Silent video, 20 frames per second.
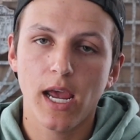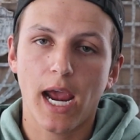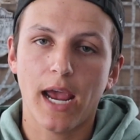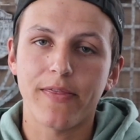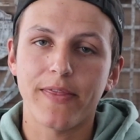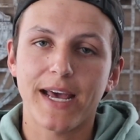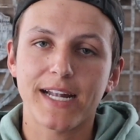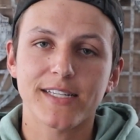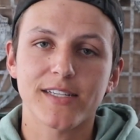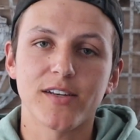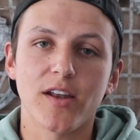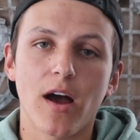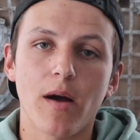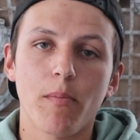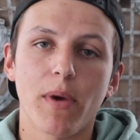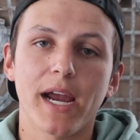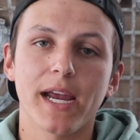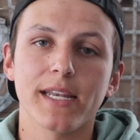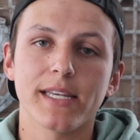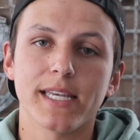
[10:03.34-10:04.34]
and that's
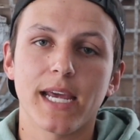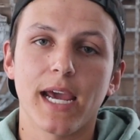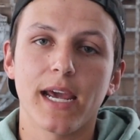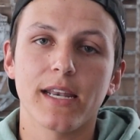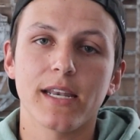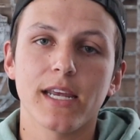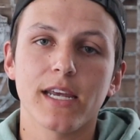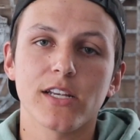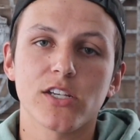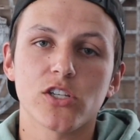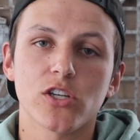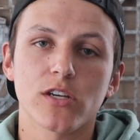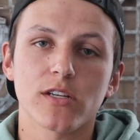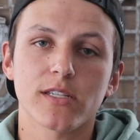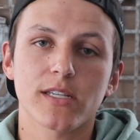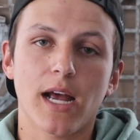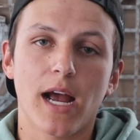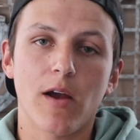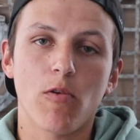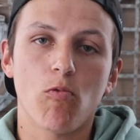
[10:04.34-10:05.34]
not my intent. It's
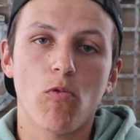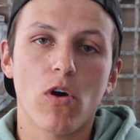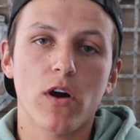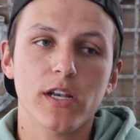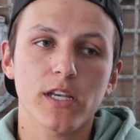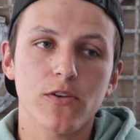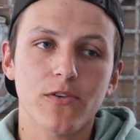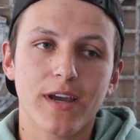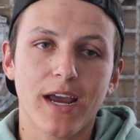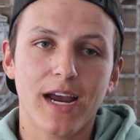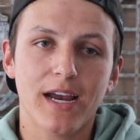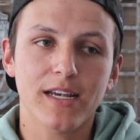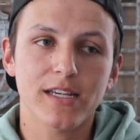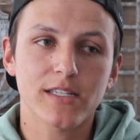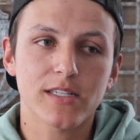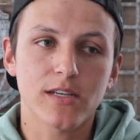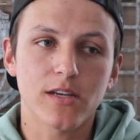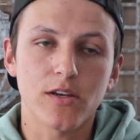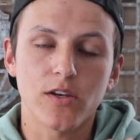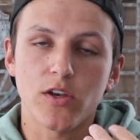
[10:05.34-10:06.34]
just I want you
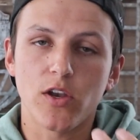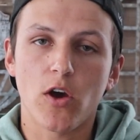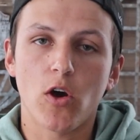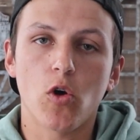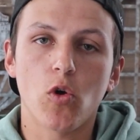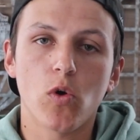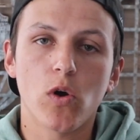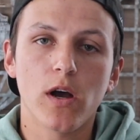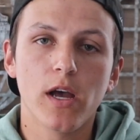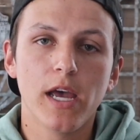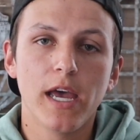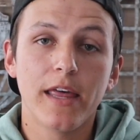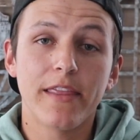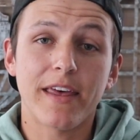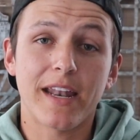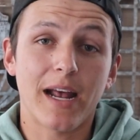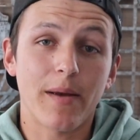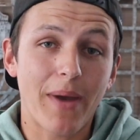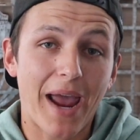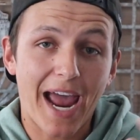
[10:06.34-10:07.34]
guys to know
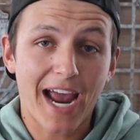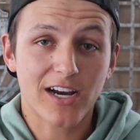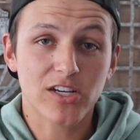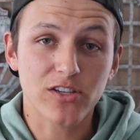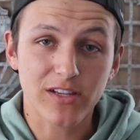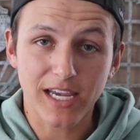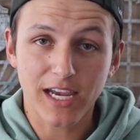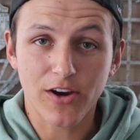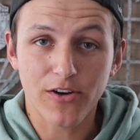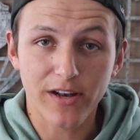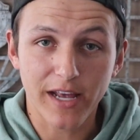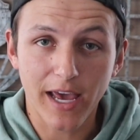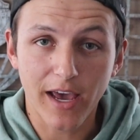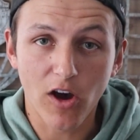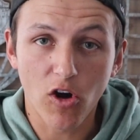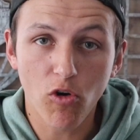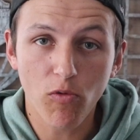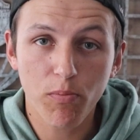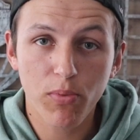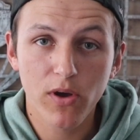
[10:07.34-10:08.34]
that I'm actually here to
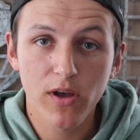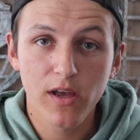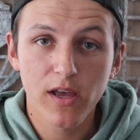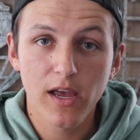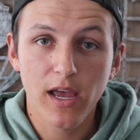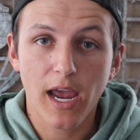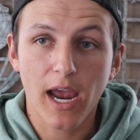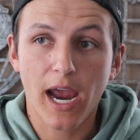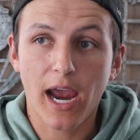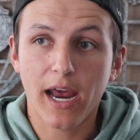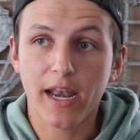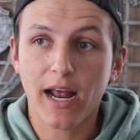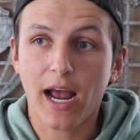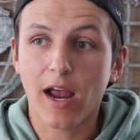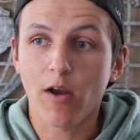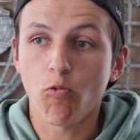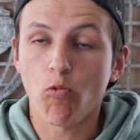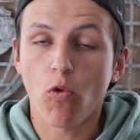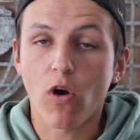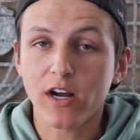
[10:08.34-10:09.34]
help, and
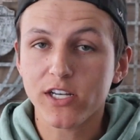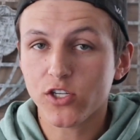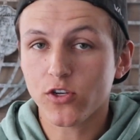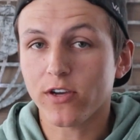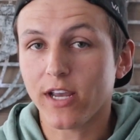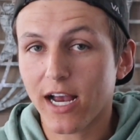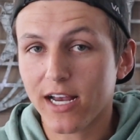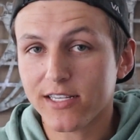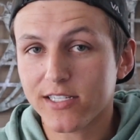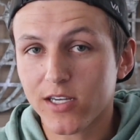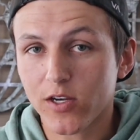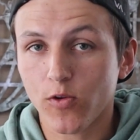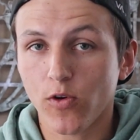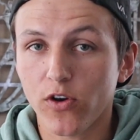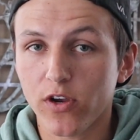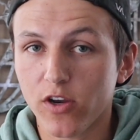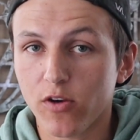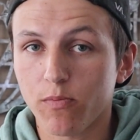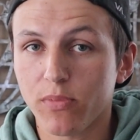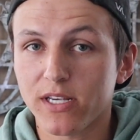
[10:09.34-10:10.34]
I want you guys to
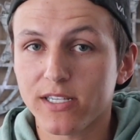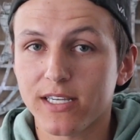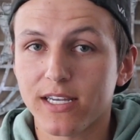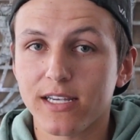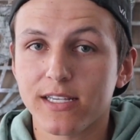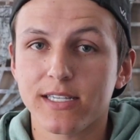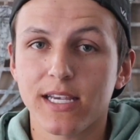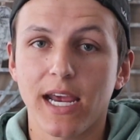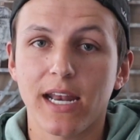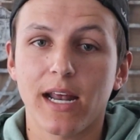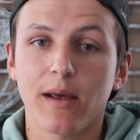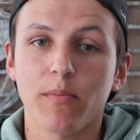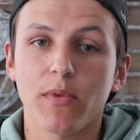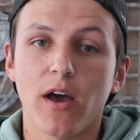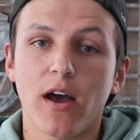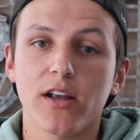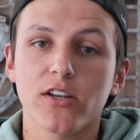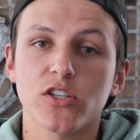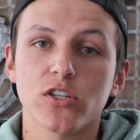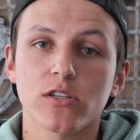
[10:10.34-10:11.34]
grow your business, and I'm
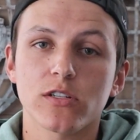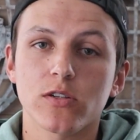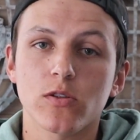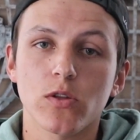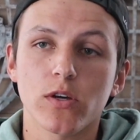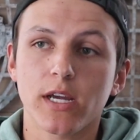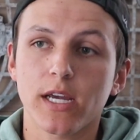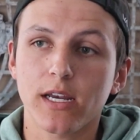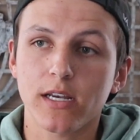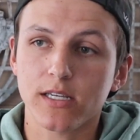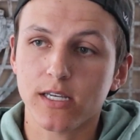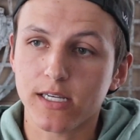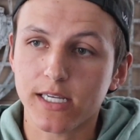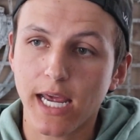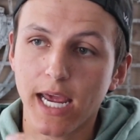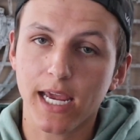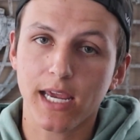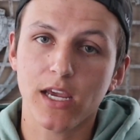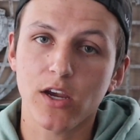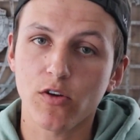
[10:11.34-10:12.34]
not just looking to
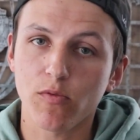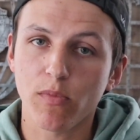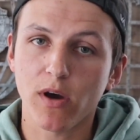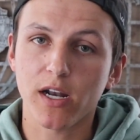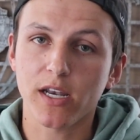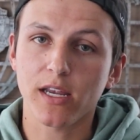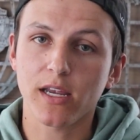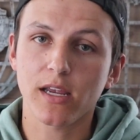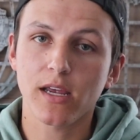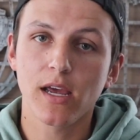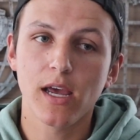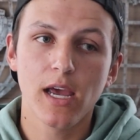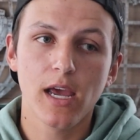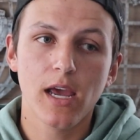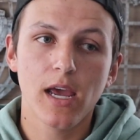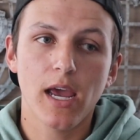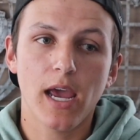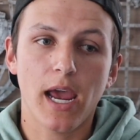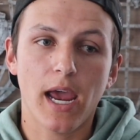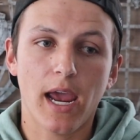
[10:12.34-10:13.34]
take your money
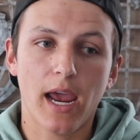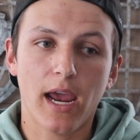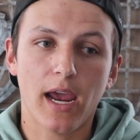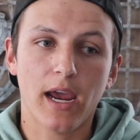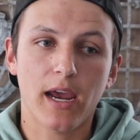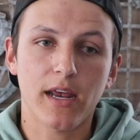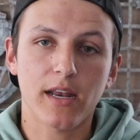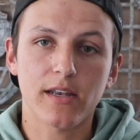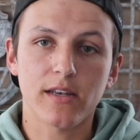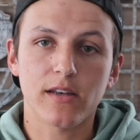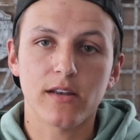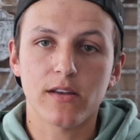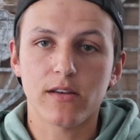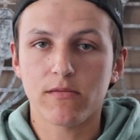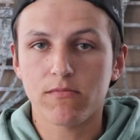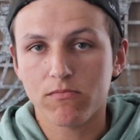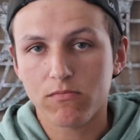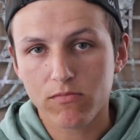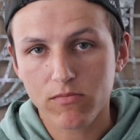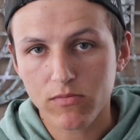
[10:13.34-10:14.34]
and
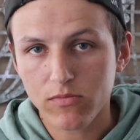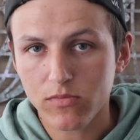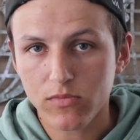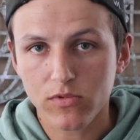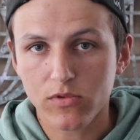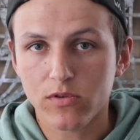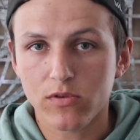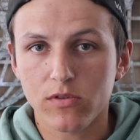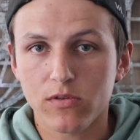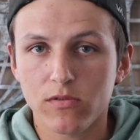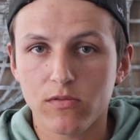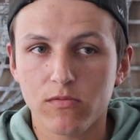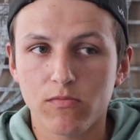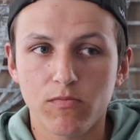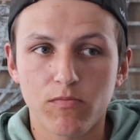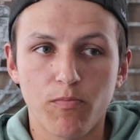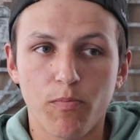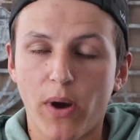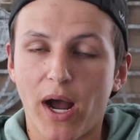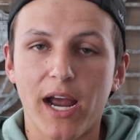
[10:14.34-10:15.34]

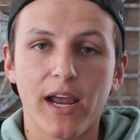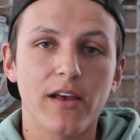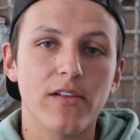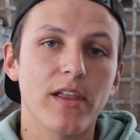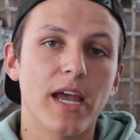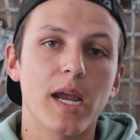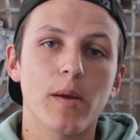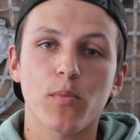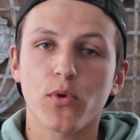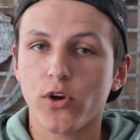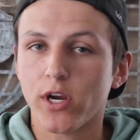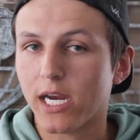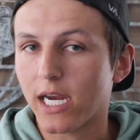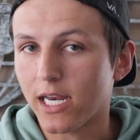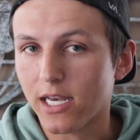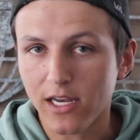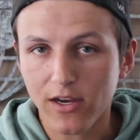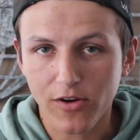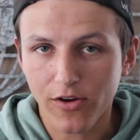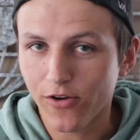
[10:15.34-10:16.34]
buy a
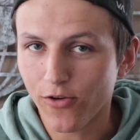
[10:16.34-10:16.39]
Lamborghini